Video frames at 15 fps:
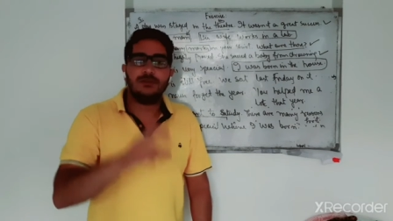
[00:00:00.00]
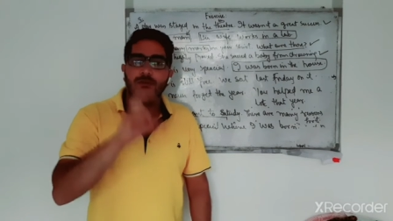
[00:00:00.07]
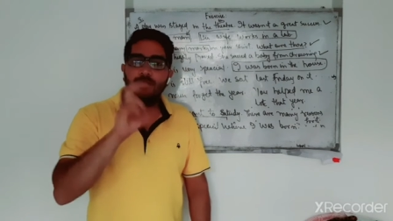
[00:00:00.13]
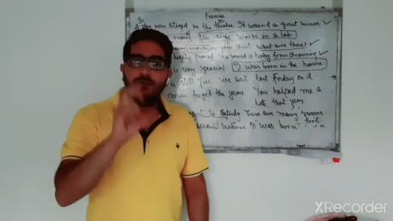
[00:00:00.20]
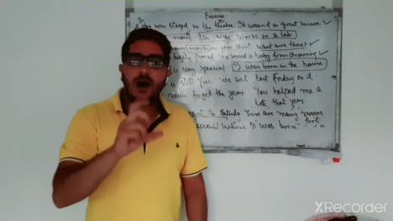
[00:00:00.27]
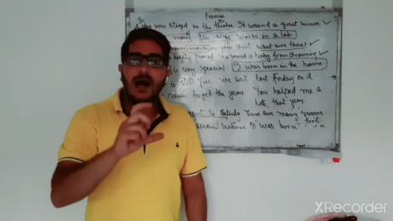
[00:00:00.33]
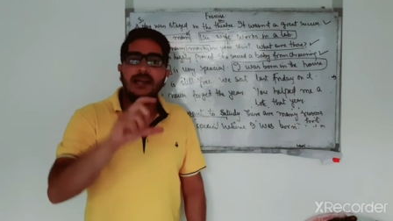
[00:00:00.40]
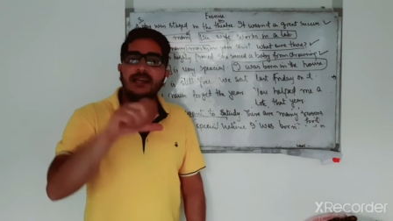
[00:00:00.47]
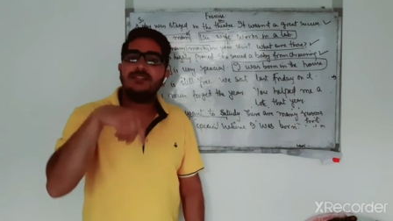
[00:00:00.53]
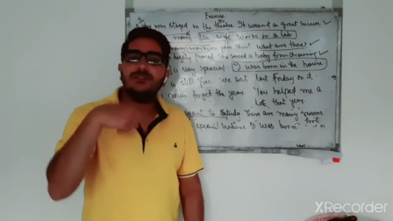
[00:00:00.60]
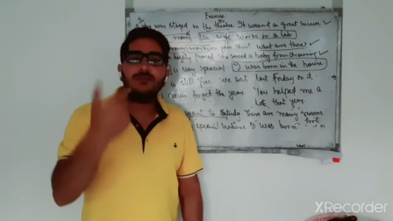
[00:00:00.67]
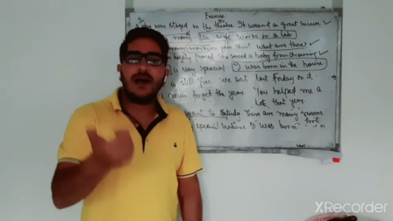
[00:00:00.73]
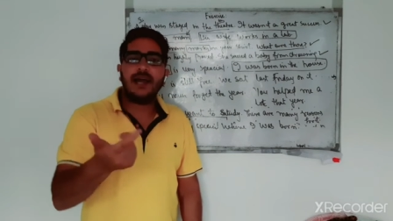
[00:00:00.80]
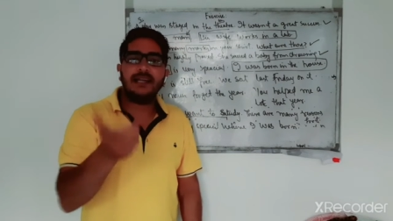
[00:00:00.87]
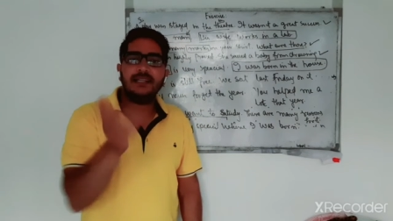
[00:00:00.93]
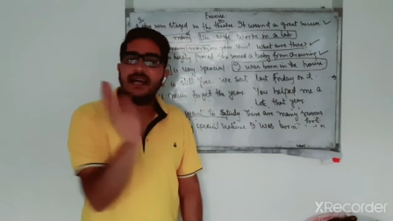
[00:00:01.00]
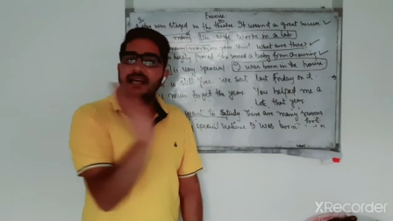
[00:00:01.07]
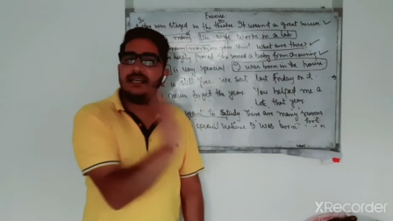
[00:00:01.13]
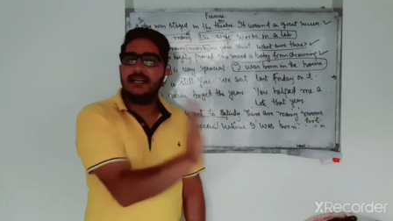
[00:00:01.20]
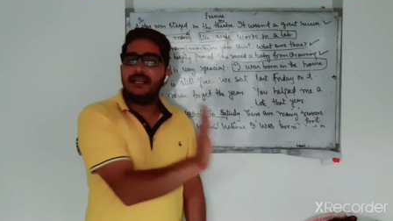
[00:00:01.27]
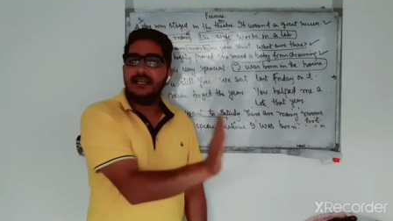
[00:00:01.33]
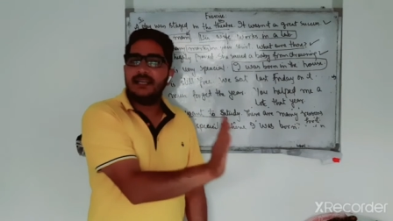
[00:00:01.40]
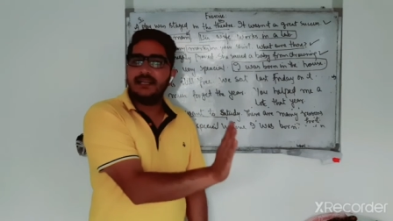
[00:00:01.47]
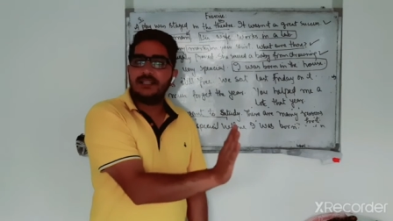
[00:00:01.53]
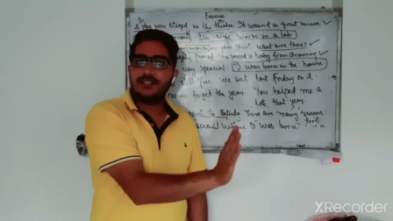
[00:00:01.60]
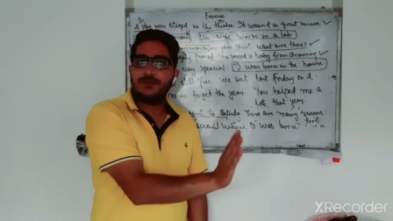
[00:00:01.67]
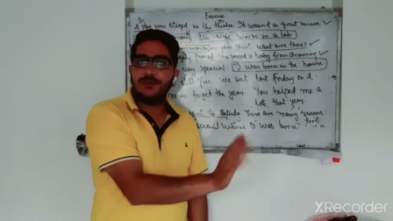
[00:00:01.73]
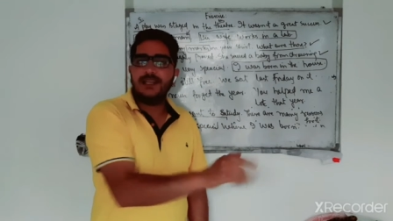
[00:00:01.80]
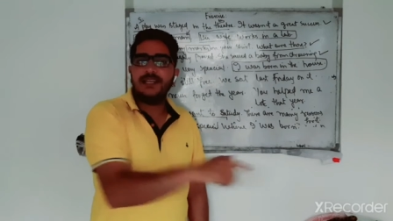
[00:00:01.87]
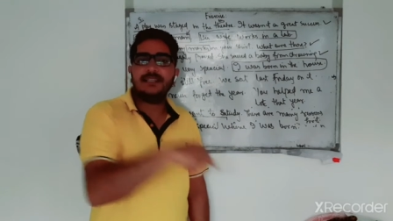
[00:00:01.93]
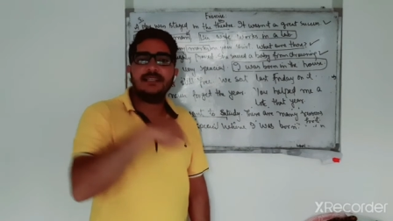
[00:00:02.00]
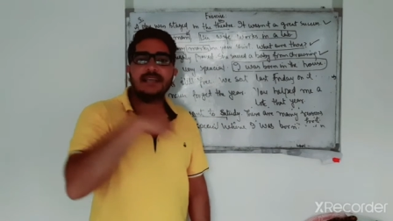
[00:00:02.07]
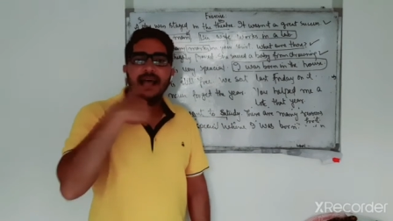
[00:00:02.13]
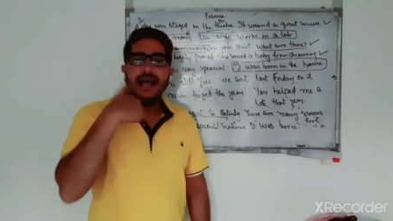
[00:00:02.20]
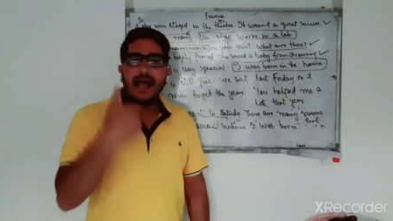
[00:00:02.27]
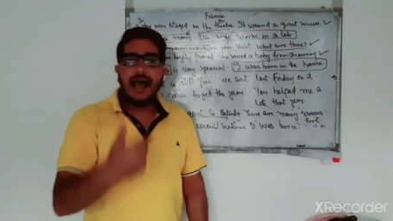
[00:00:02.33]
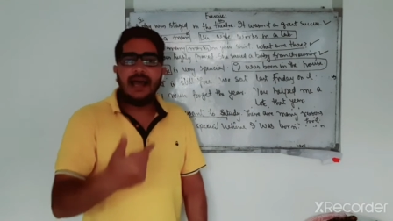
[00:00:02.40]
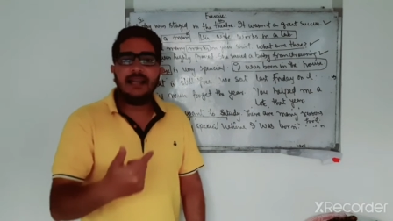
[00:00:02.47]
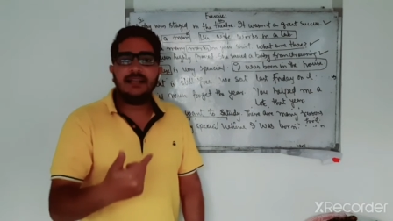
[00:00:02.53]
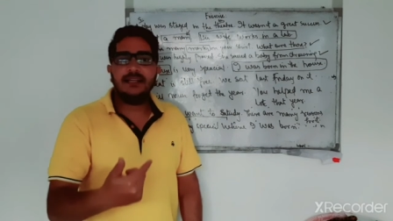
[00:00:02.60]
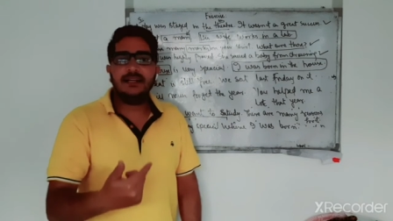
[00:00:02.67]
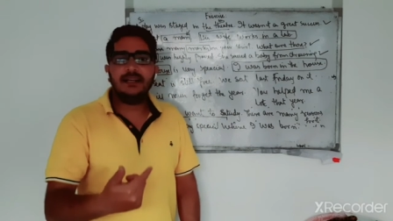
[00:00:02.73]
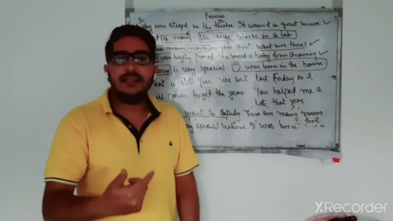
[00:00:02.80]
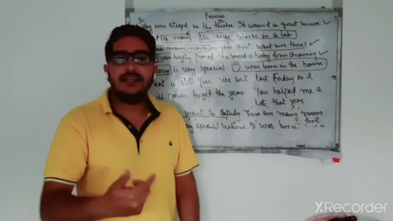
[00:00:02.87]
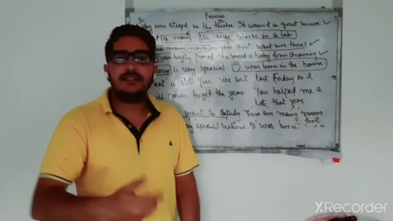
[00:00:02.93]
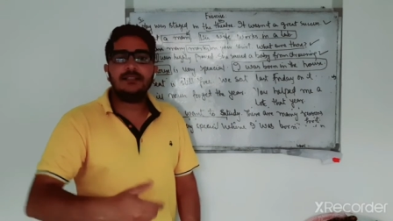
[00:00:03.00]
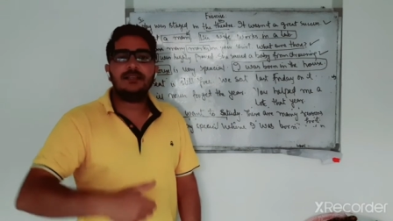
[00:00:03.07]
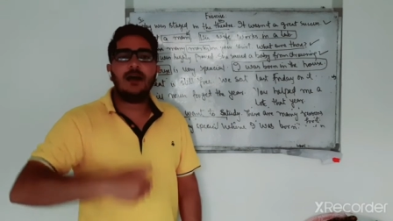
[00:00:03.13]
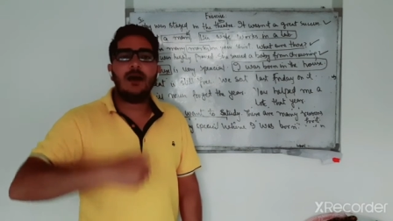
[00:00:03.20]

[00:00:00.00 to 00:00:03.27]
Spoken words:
One is where, that indicates place, another is